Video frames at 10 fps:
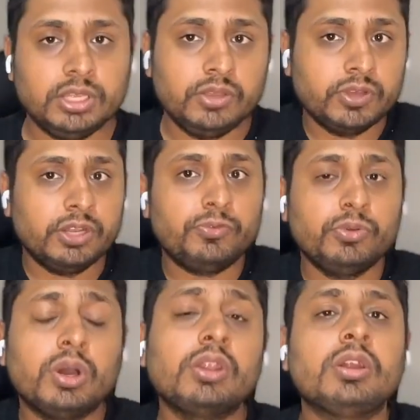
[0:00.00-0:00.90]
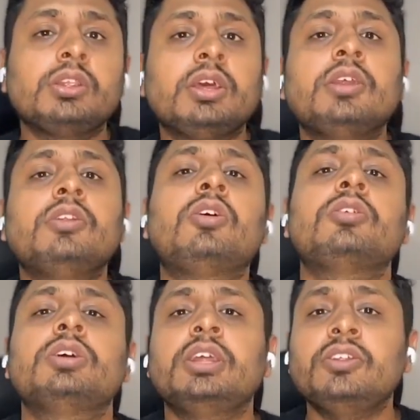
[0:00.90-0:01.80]
even if you are not there in the
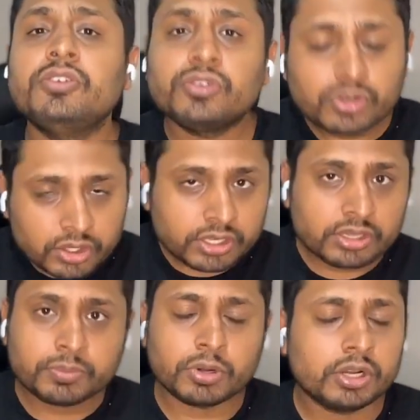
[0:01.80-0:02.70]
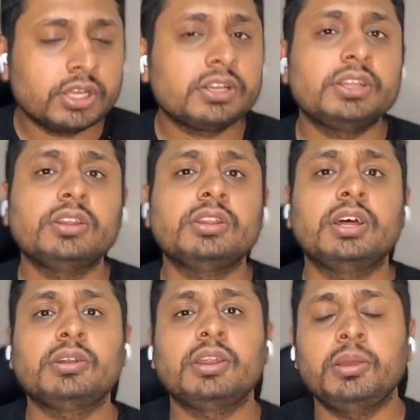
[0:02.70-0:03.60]
organization or in the product
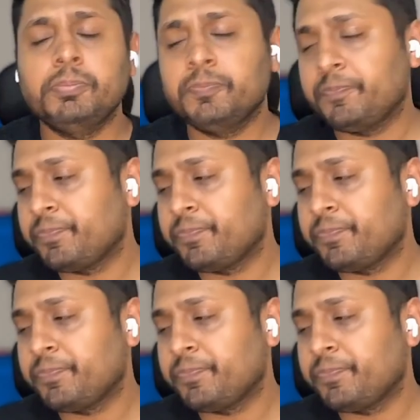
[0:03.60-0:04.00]
that time.